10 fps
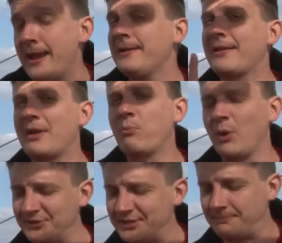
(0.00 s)
Now they
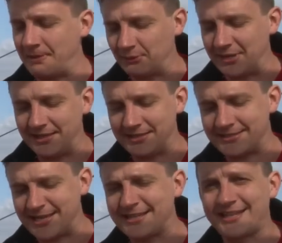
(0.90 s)
wanted to build it in the
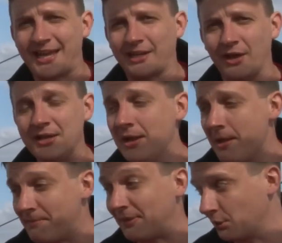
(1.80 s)
zigzag line,
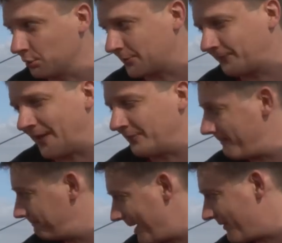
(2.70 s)
but they also found
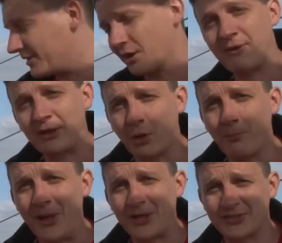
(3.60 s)
that buried around
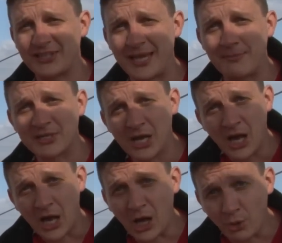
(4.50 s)
old parts of the Thames
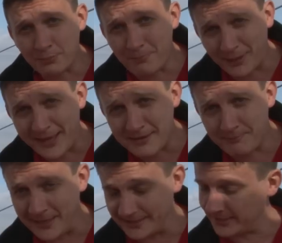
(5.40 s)
are old plague
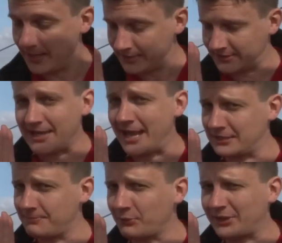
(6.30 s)
pits. So they had
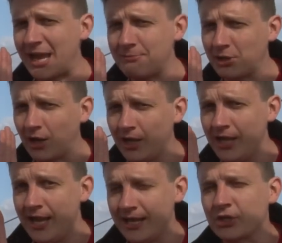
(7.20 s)
to build the cable car
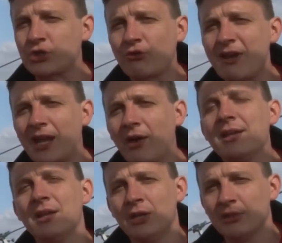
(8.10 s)
in a straight
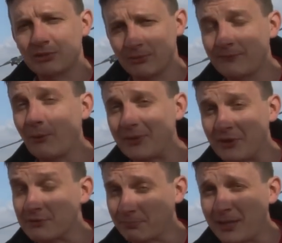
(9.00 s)
line to avoid
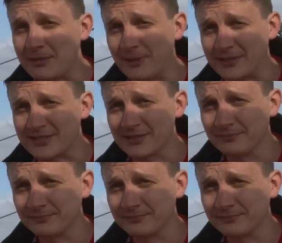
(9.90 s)
those plague pits.